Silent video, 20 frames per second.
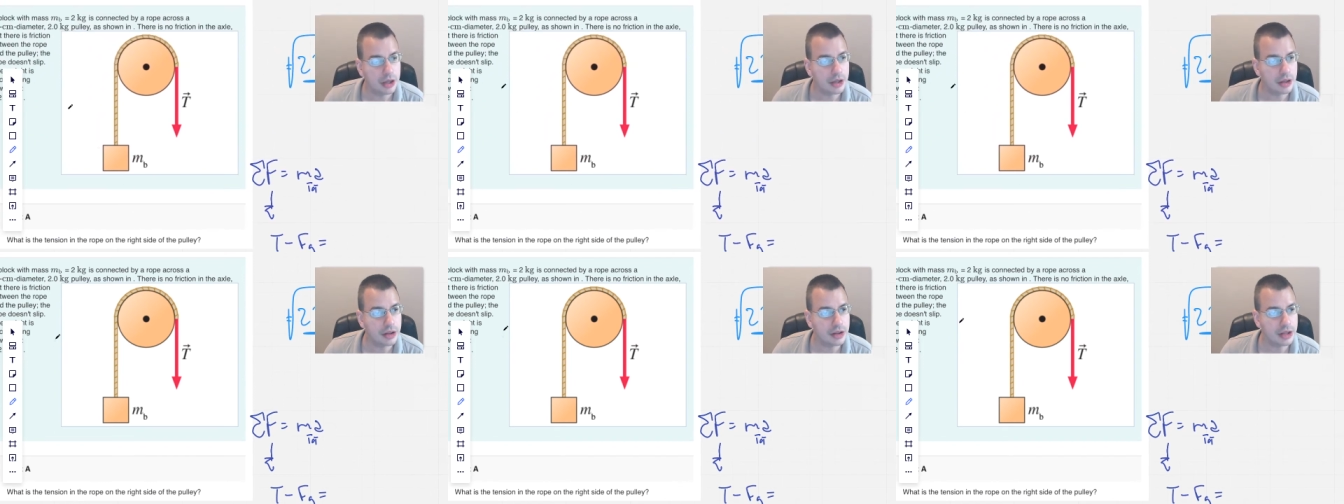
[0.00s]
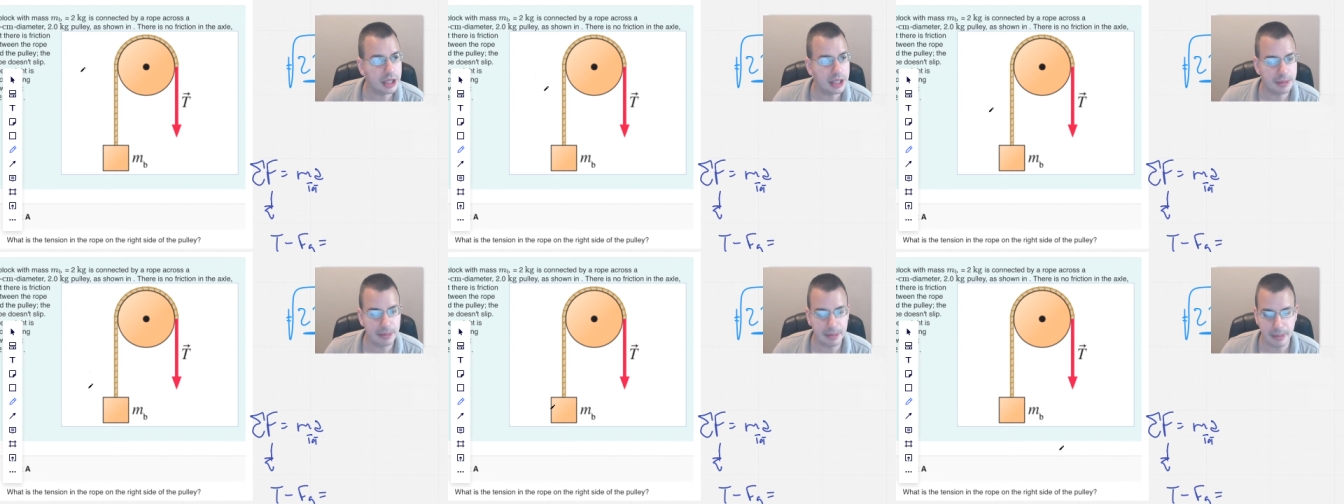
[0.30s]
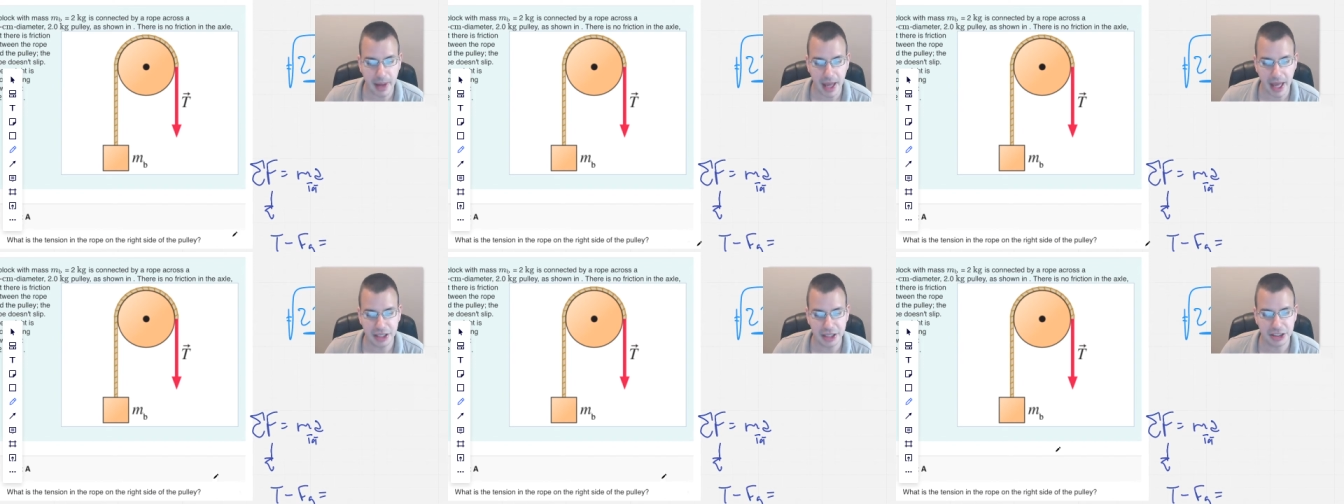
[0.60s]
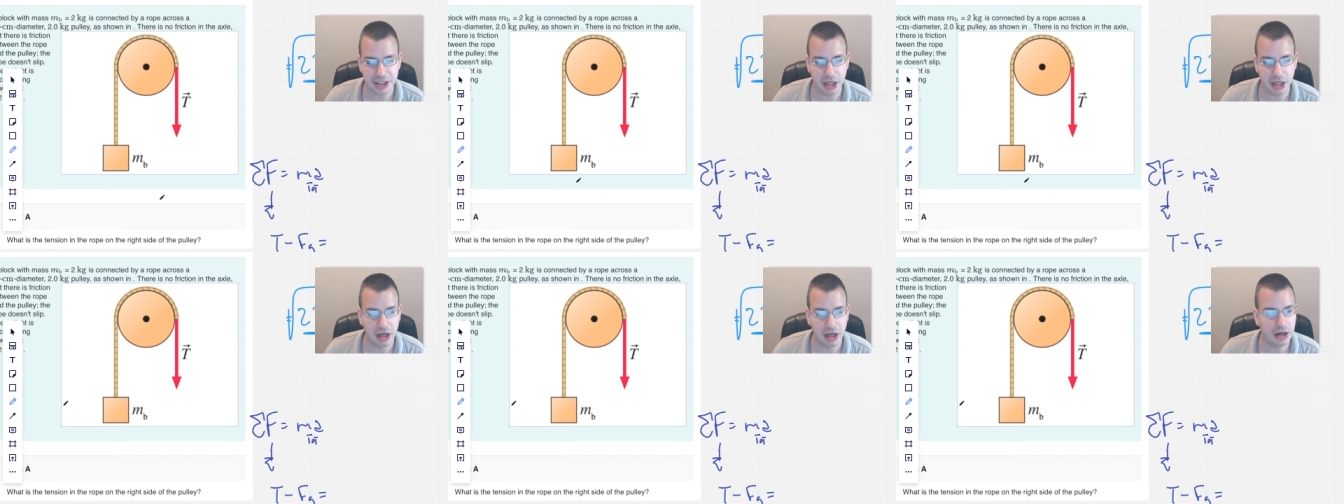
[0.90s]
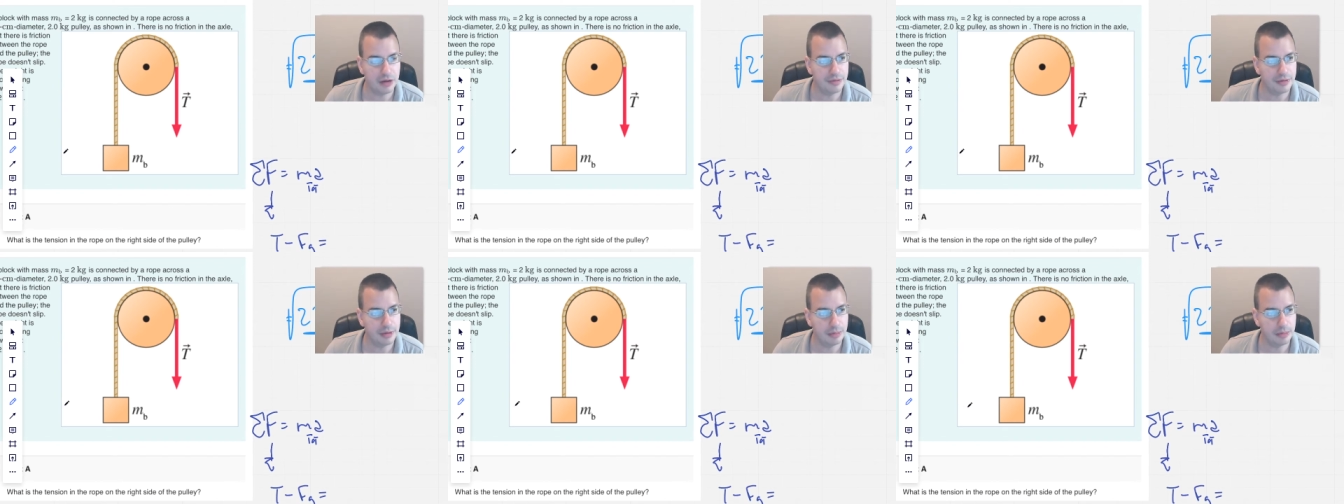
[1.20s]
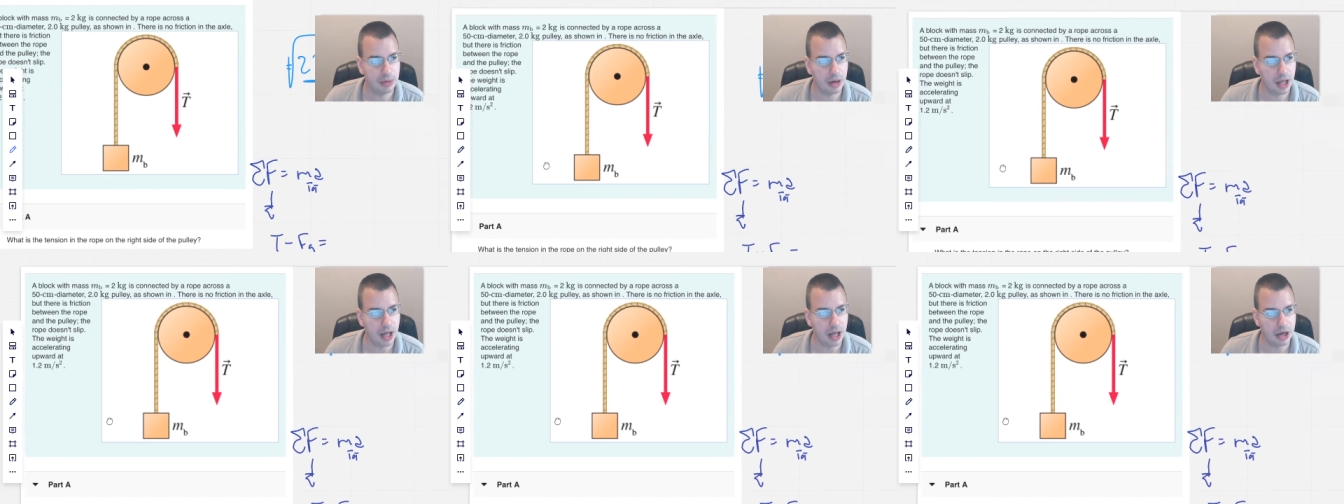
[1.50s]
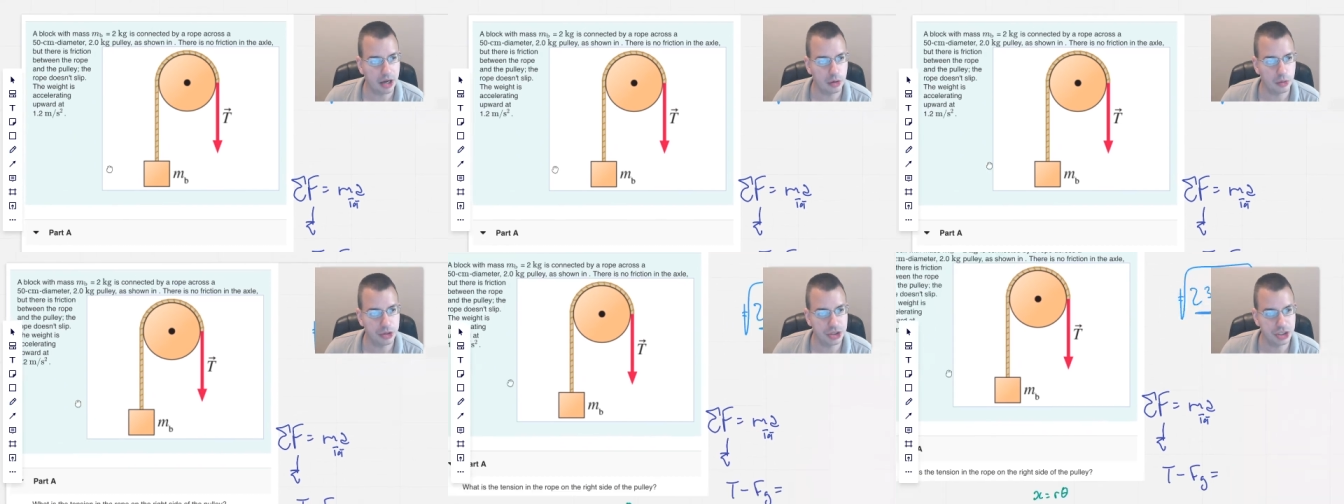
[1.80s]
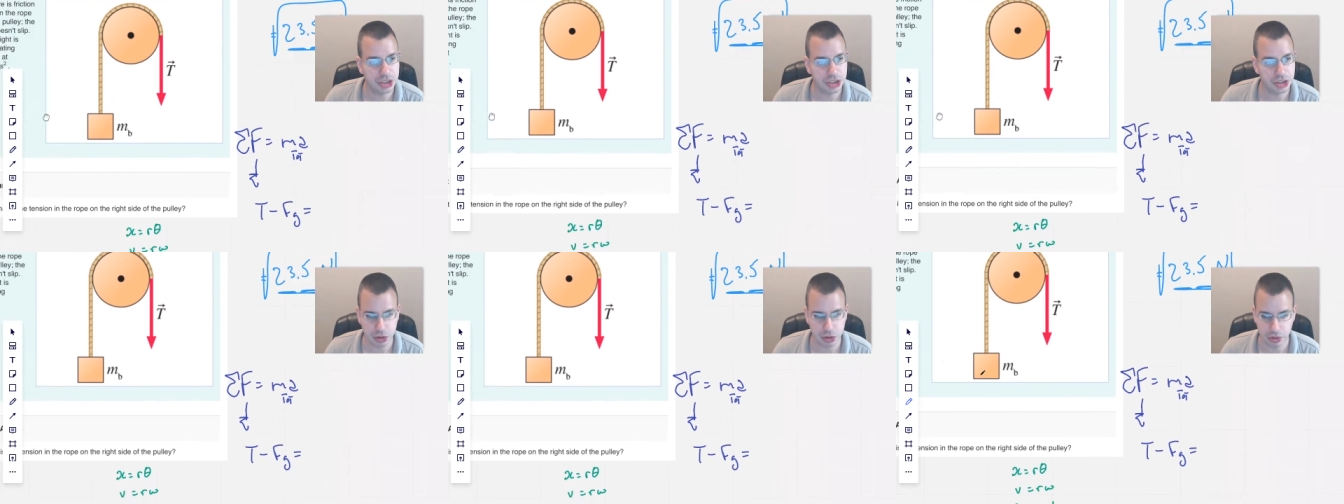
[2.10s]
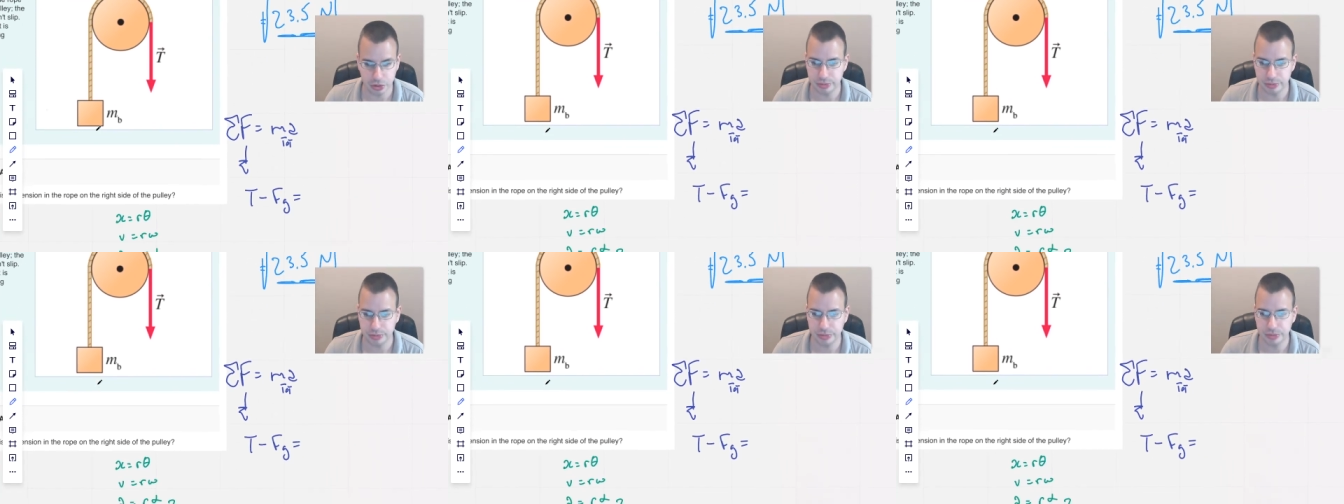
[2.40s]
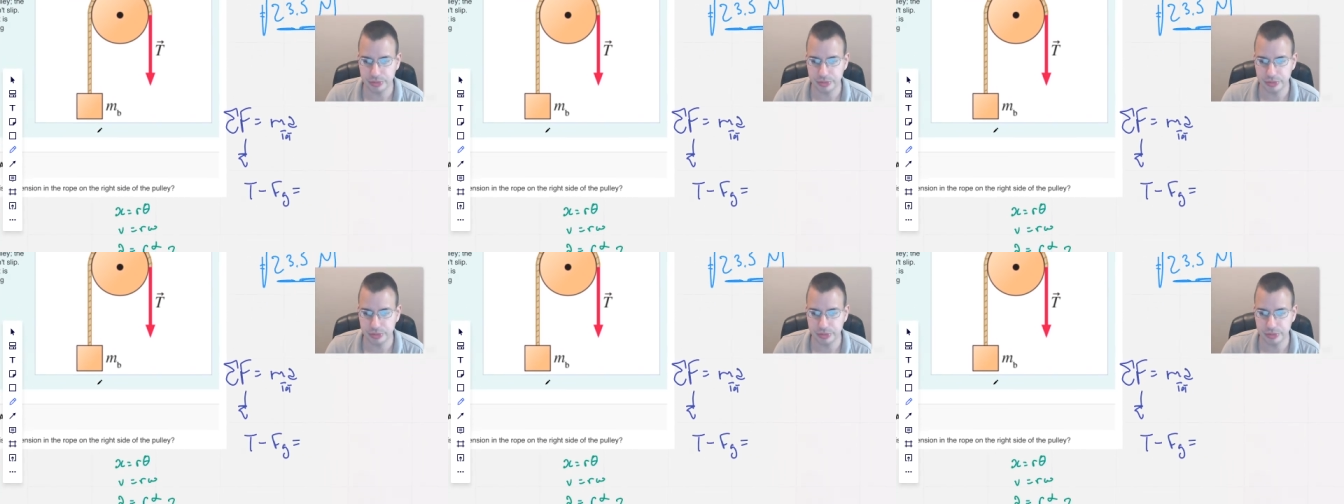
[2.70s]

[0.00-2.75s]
the mass of the block, which is 2.